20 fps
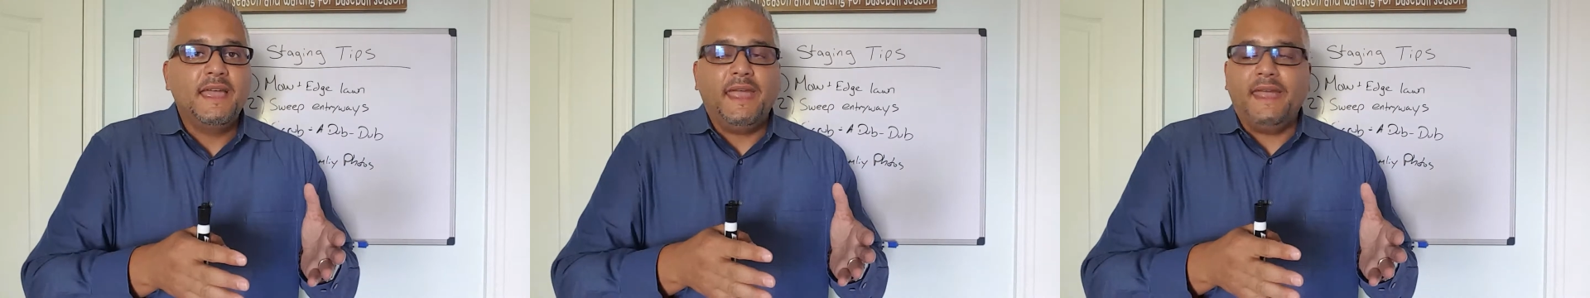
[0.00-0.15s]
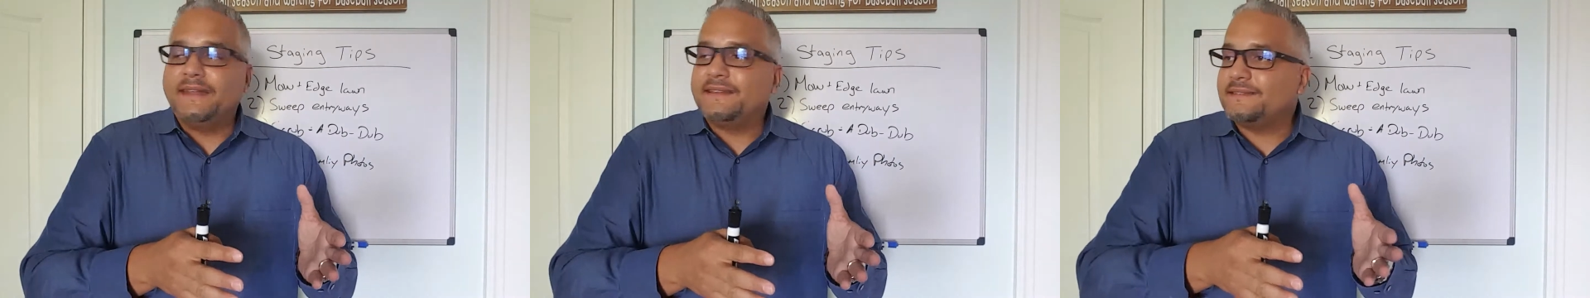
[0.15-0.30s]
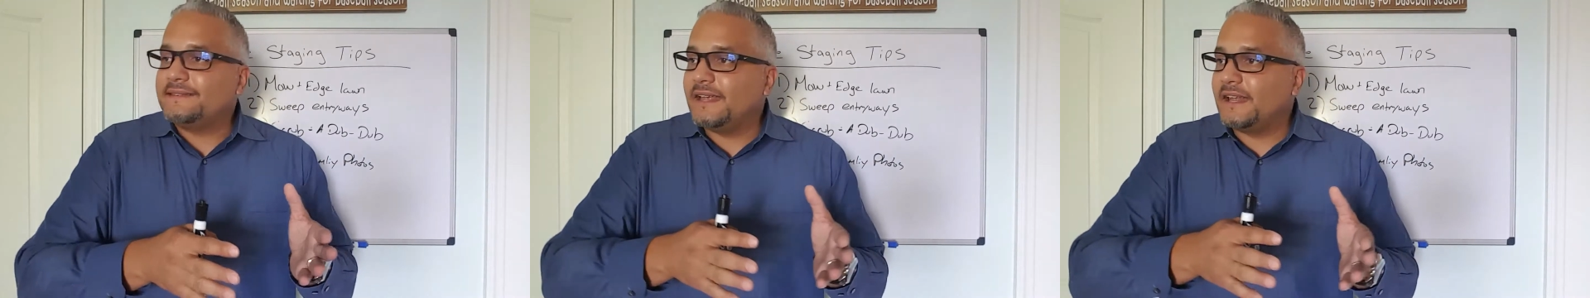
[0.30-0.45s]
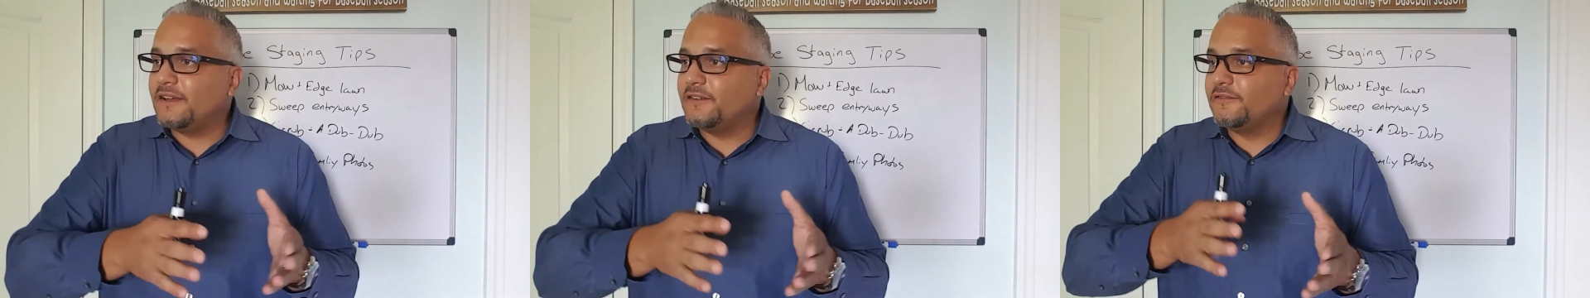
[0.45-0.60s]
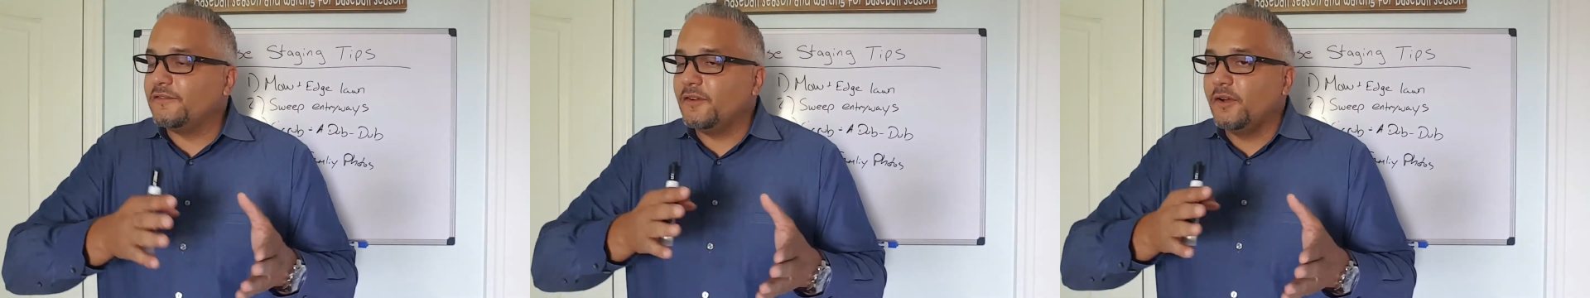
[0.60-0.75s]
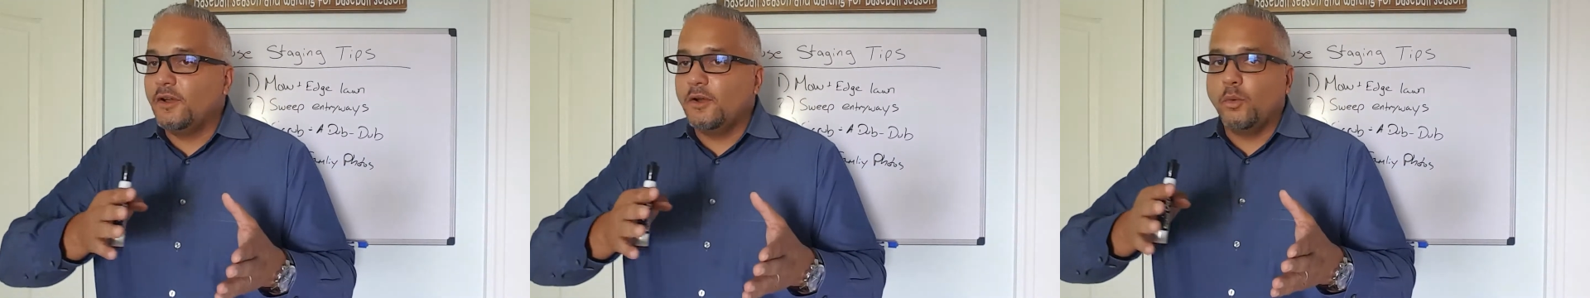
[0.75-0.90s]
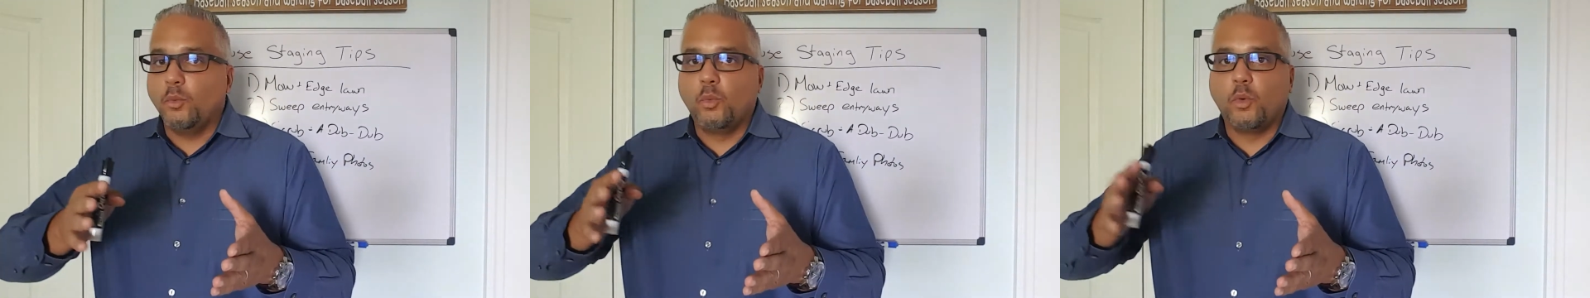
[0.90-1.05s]
instead of
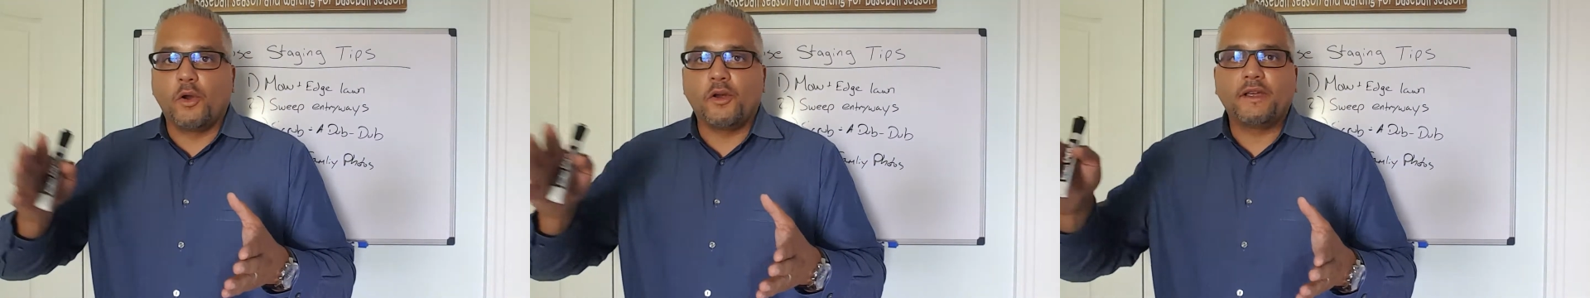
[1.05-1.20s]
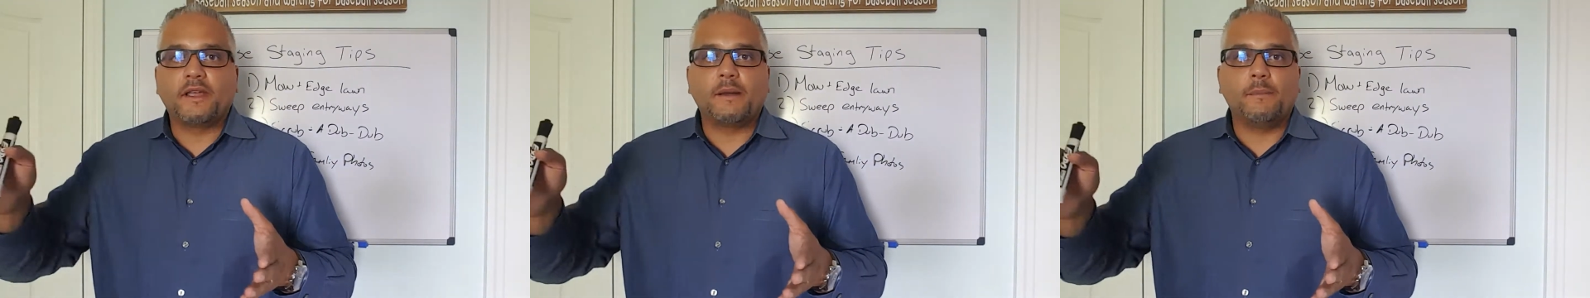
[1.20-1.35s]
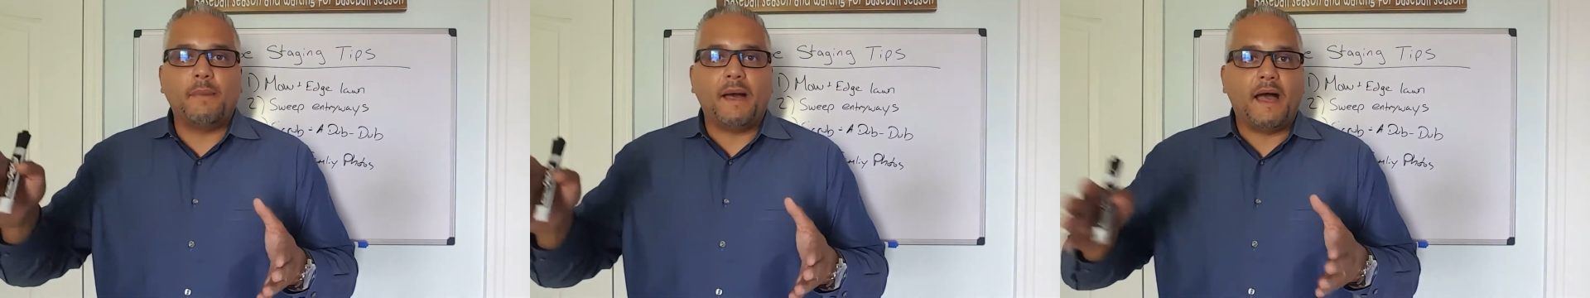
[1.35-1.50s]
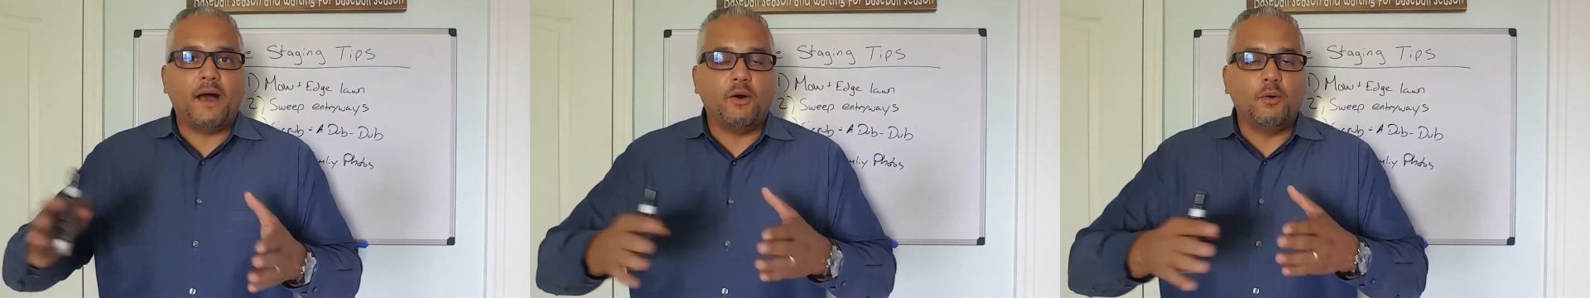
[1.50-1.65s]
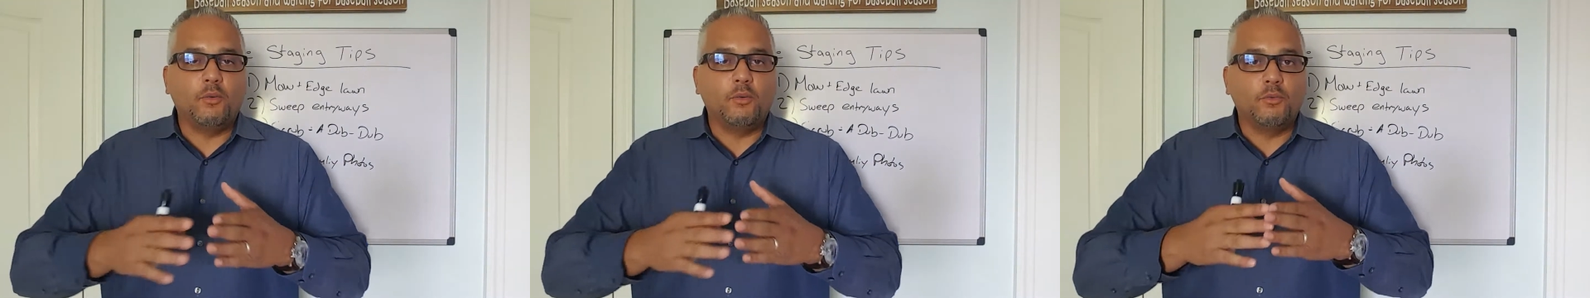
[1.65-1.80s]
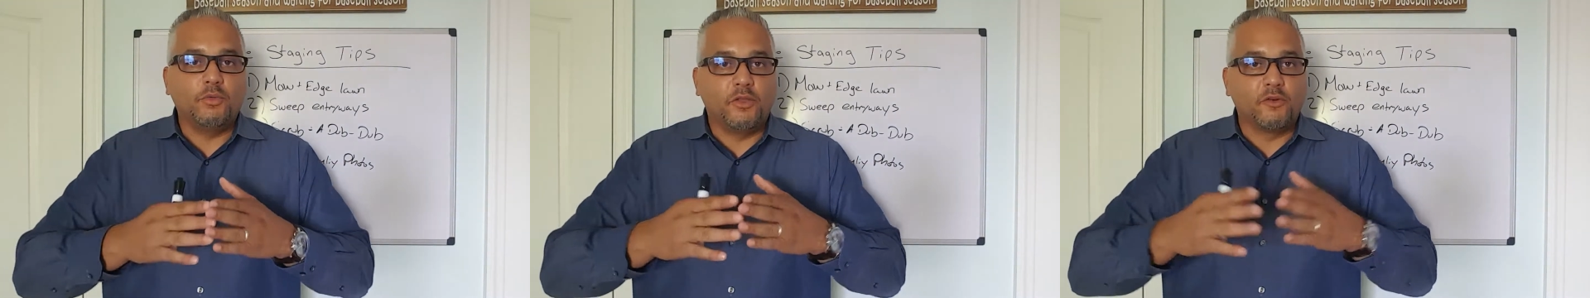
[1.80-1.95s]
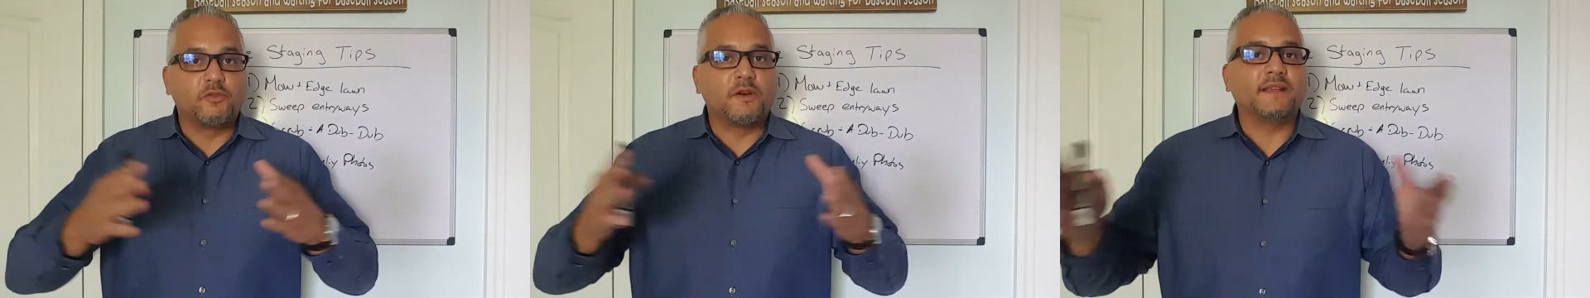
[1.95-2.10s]
worrying
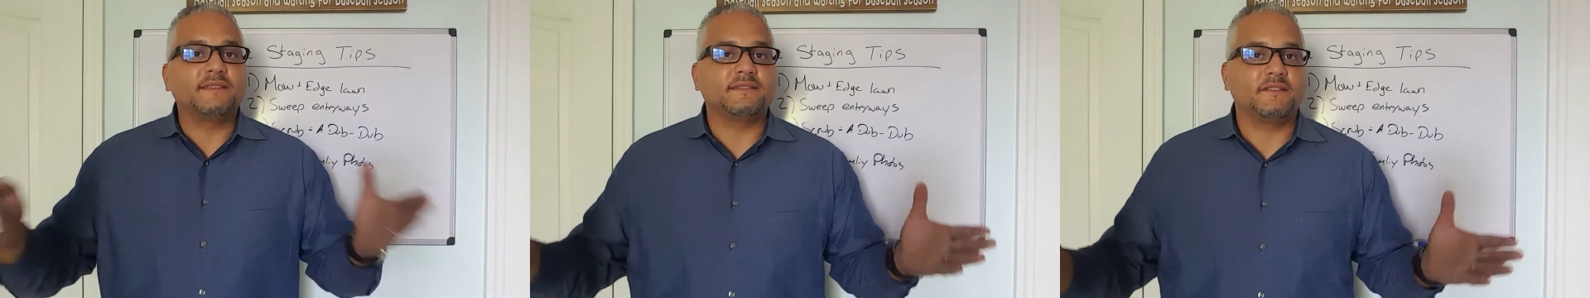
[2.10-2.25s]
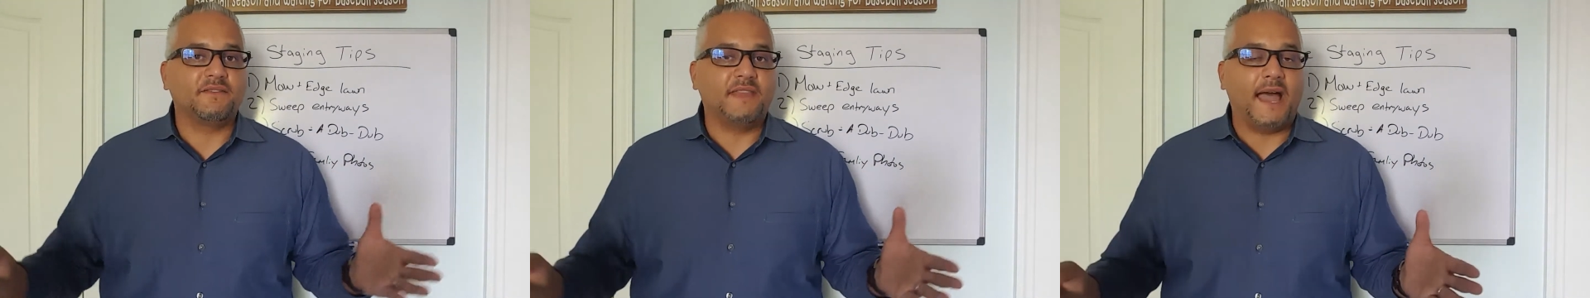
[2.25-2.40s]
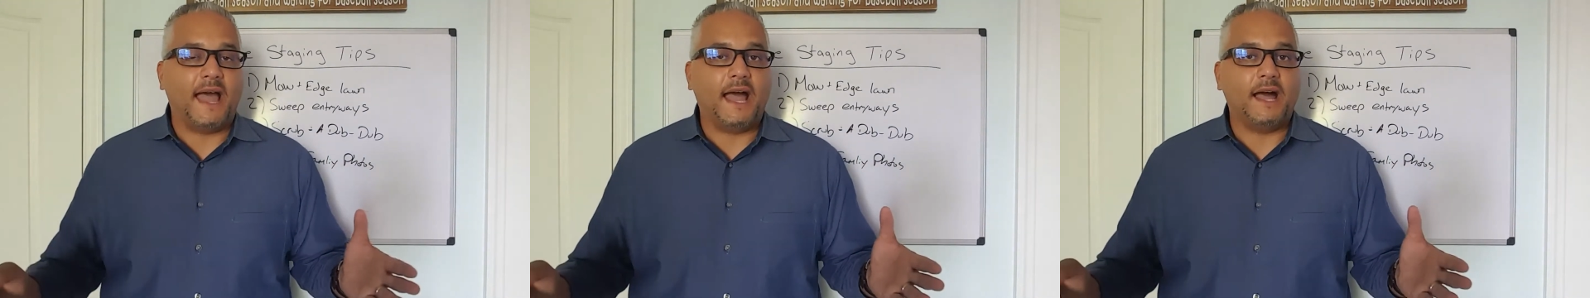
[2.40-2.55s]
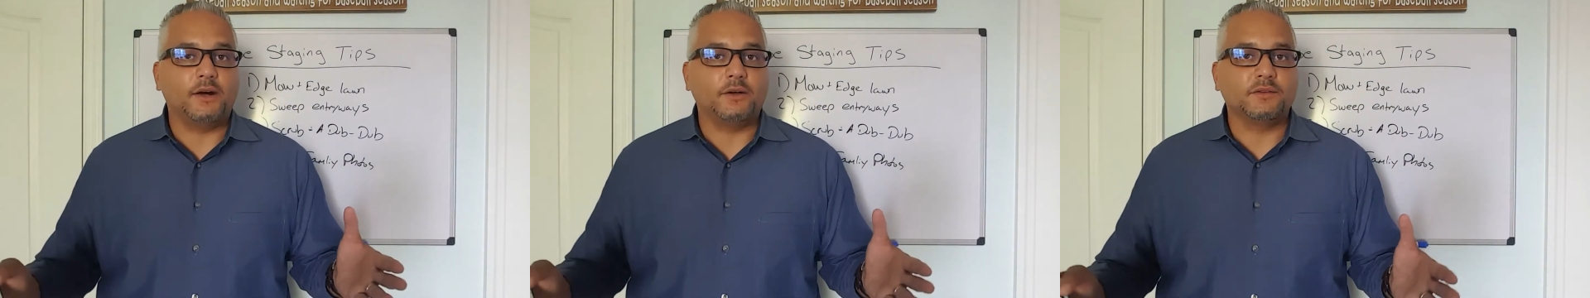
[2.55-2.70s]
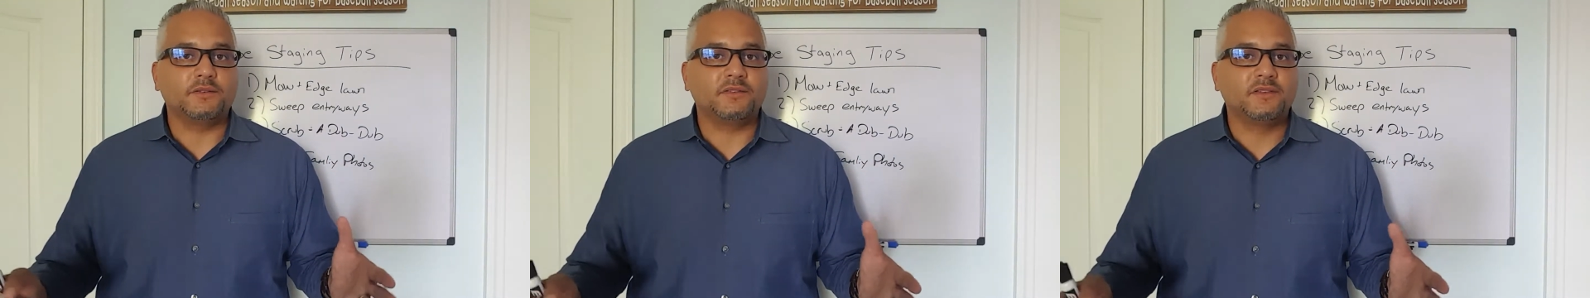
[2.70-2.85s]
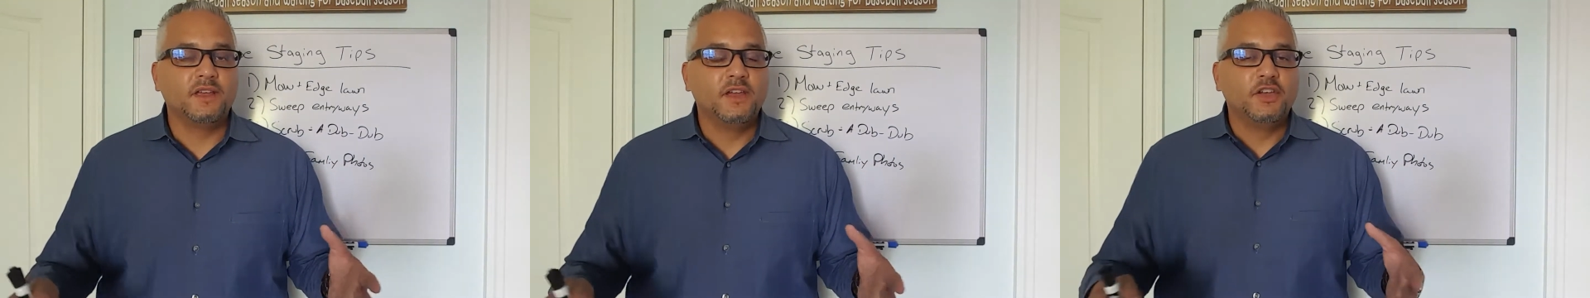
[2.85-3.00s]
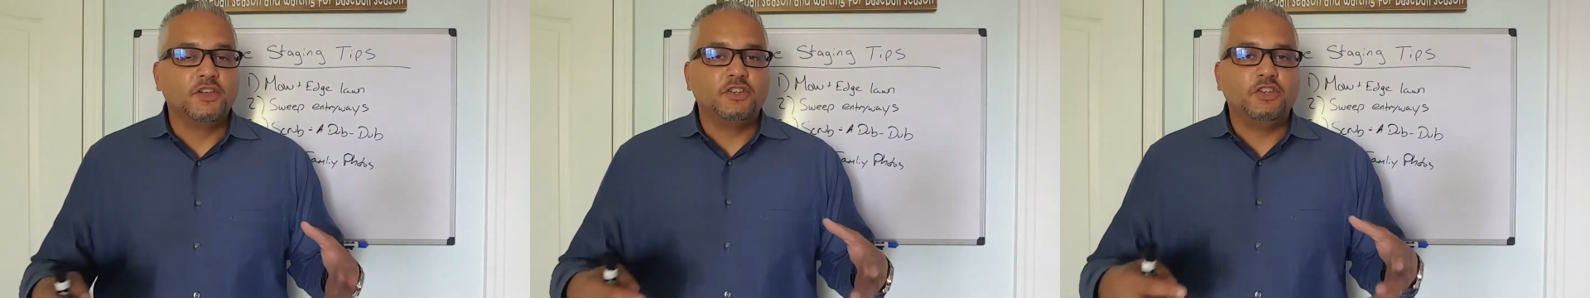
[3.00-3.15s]
about the rest of the house.